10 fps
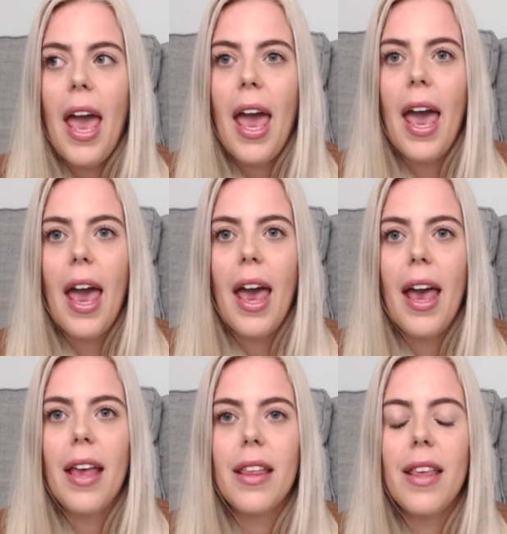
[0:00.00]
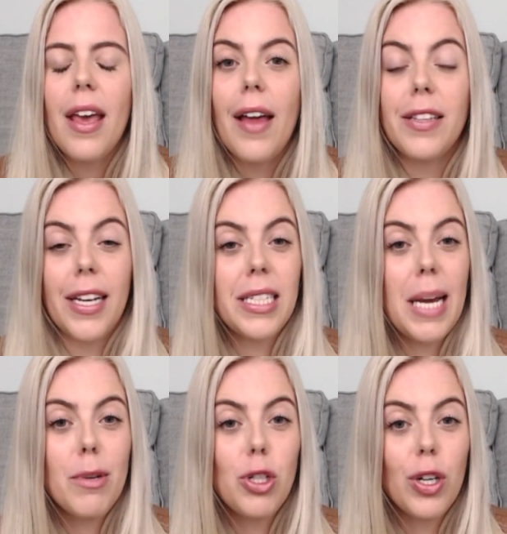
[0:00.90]
And the second
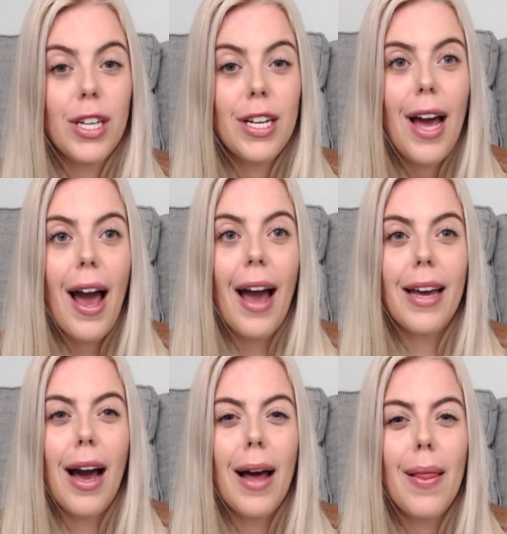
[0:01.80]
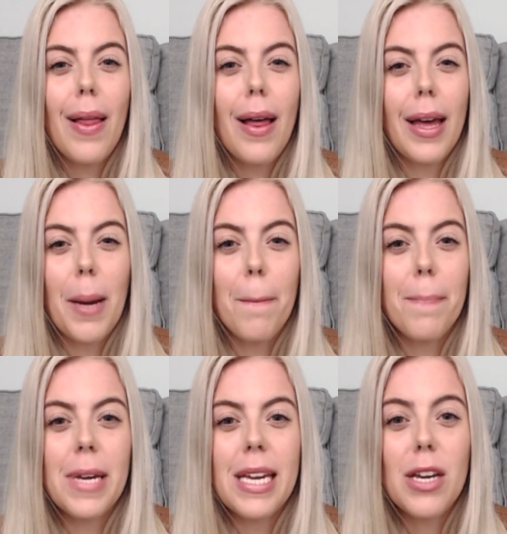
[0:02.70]
time I took it, I got like a
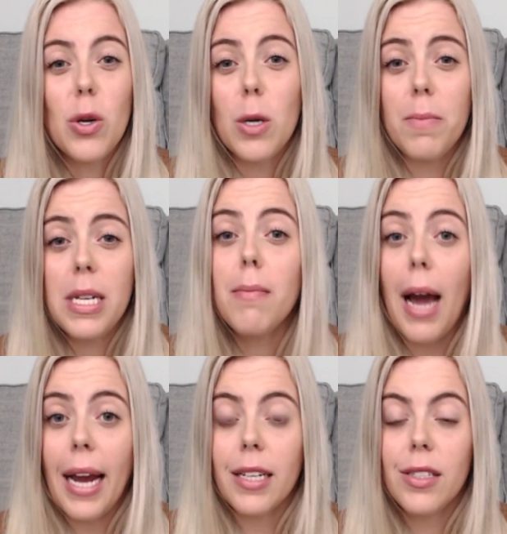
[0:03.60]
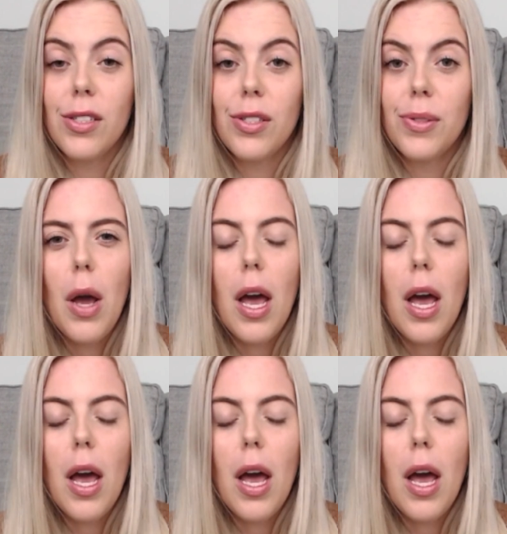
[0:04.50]
B or a B minus.